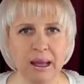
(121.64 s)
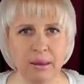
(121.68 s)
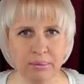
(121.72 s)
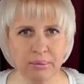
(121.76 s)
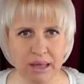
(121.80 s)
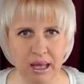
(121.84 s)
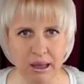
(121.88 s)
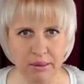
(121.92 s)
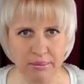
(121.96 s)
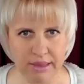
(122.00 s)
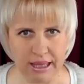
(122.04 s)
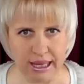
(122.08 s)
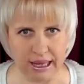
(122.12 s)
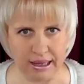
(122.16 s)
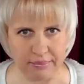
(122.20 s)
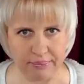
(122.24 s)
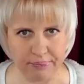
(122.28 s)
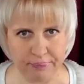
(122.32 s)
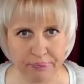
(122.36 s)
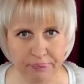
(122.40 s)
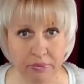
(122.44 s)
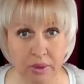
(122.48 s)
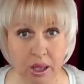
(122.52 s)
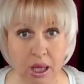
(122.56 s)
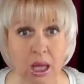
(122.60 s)
blah, blah, blah.
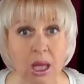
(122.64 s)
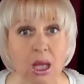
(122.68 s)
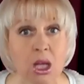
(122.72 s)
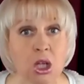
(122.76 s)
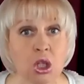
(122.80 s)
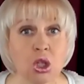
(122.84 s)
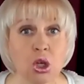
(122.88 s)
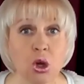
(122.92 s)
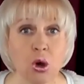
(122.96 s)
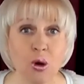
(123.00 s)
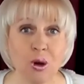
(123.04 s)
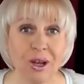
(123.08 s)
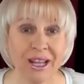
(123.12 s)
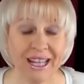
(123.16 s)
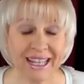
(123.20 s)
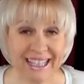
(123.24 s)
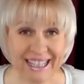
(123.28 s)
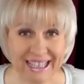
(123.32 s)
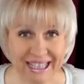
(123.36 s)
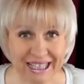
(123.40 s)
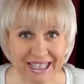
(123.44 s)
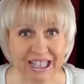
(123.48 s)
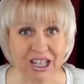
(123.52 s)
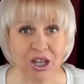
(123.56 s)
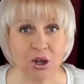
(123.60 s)
So
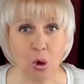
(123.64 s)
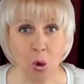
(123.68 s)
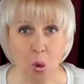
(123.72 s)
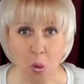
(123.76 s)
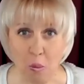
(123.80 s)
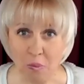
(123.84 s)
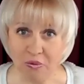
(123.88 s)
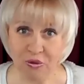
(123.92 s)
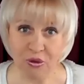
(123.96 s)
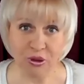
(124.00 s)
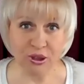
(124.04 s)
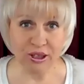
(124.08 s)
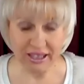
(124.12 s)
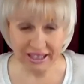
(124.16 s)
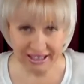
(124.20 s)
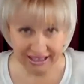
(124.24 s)
he hopefully,